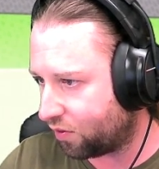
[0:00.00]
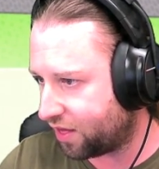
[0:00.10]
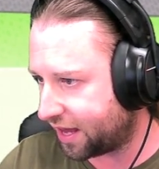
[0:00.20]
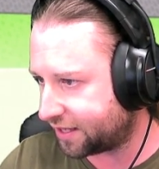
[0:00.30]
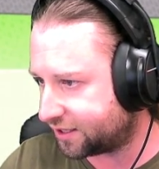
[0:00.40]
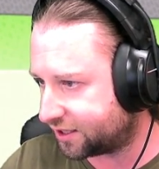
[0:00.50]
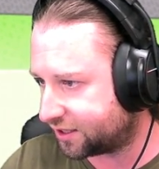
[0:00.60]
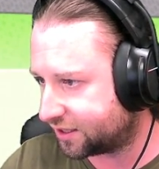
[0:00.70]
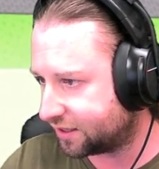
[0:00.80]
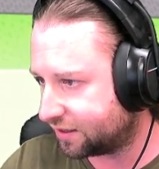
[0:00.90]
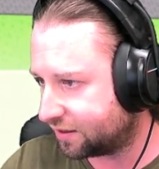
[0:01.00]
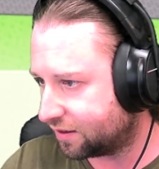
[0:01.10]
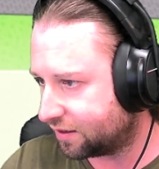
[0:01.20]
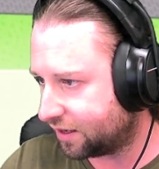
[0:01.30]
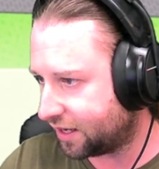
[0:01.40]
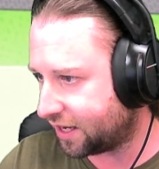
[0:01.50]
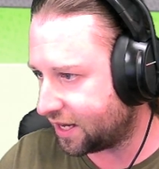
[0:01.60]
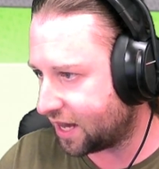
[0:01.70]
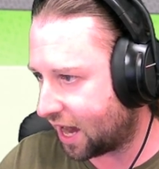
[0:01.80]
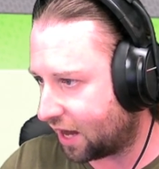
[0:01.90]
this
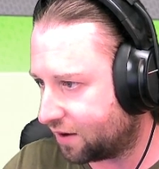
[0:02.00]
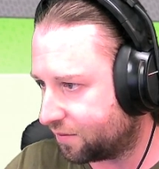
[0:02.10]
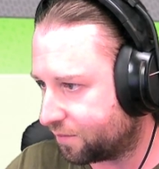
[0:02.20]
here.